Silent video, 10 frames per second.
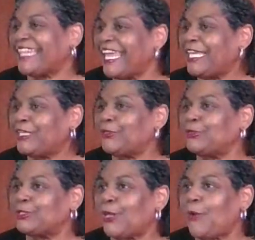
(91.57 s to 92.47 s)
Thank you
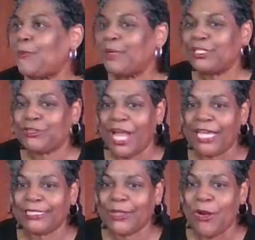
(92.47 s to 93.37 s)
so much. You
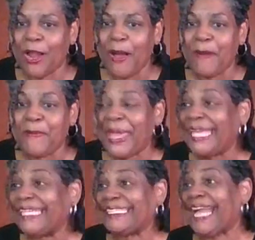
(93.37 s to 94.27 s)
guys are
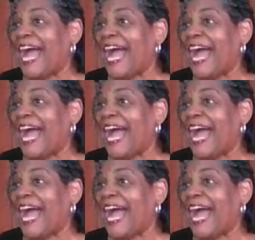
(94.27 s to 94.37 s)
amazing.